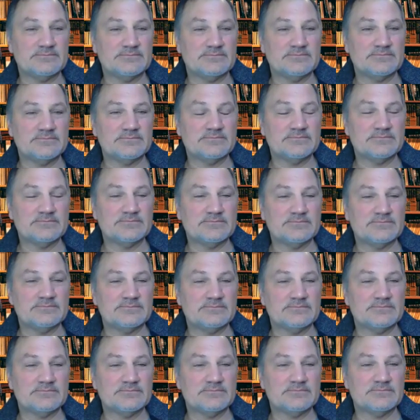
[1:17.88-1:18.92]

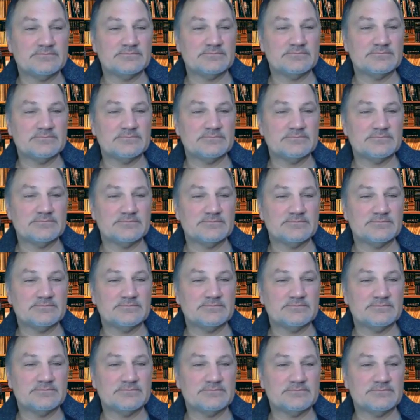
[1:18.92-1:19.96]

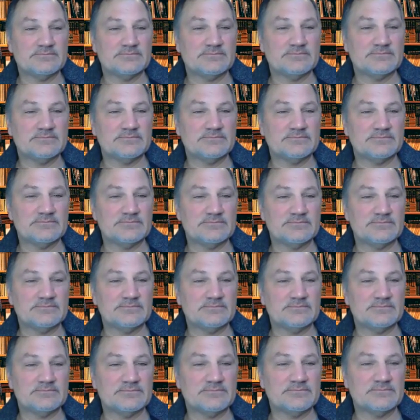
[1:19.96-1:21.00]

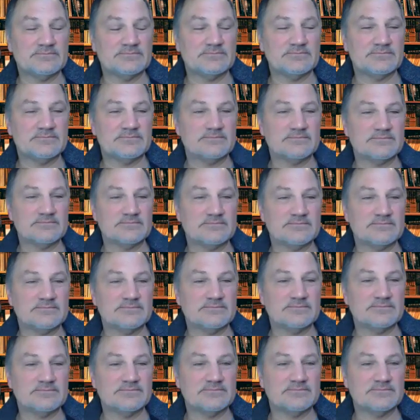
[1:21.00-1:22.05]

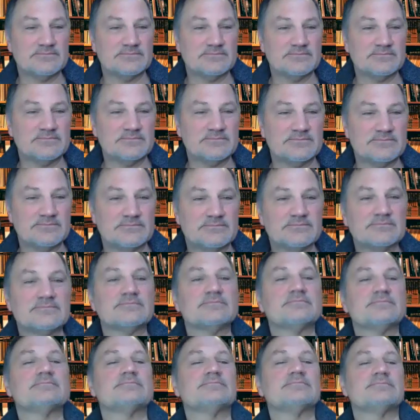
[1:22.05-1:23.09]

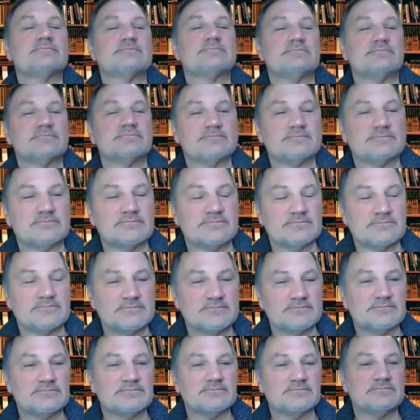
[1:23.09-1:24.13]

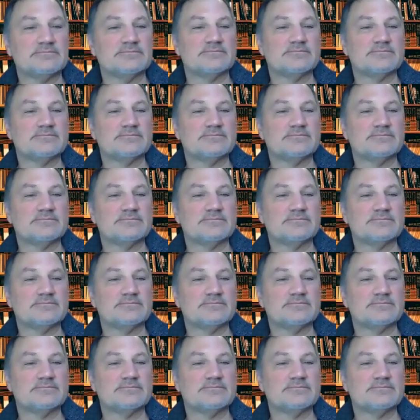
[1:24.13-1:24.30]
This person isn't speaking.